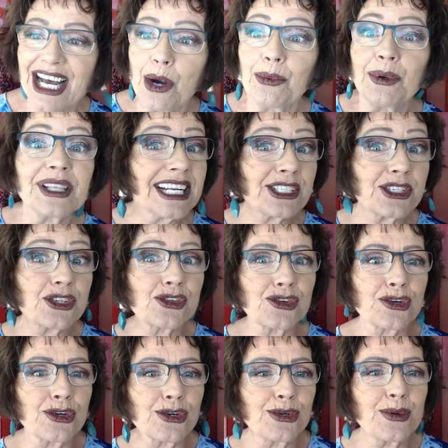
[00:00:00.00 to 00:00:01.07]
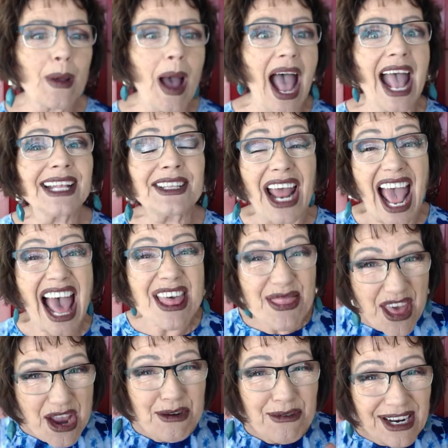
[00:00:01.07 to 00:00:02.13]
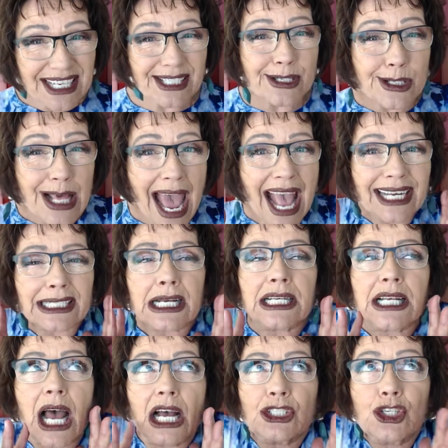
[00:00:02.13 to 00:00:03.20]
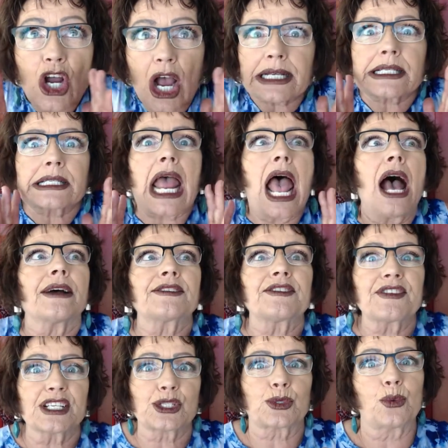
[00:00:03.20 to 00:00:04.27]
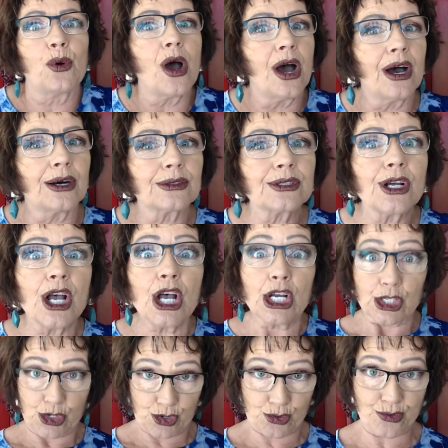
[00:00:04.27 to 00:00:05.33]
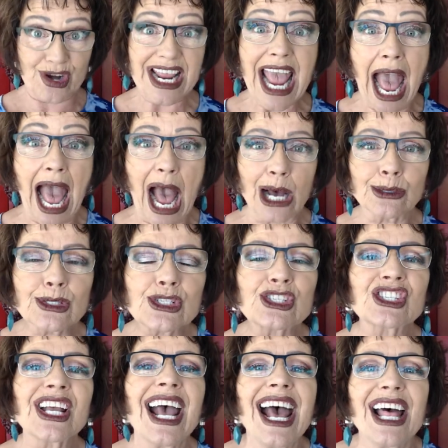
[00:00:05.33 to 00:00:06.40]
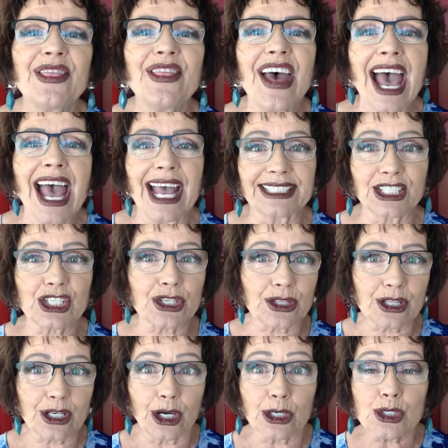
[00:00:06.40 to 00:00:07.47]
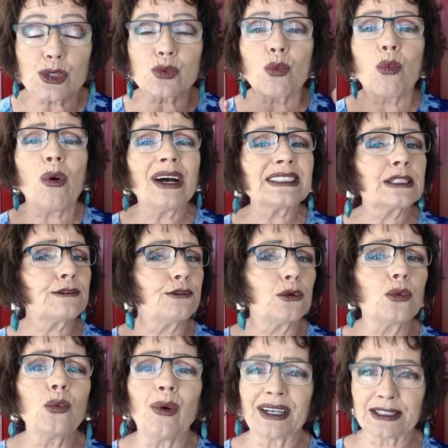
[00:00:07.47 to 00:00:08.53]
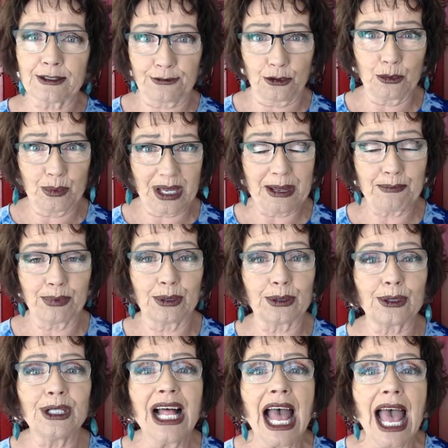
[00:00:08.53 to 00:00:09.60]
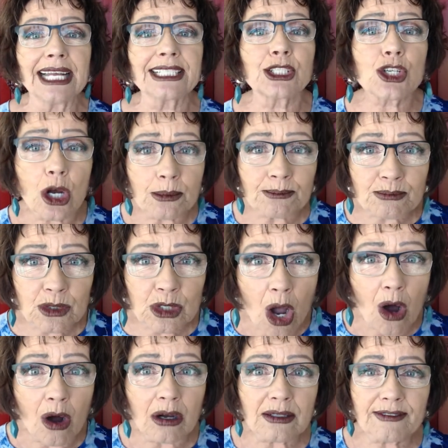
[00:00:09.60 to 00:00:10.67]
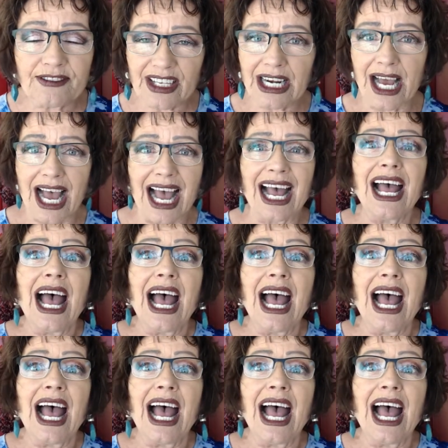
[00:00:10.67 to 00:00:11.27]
Well, that's true. And there is that just out of this world treehouse that those wonderful, wonderful people at Chom Dong Villa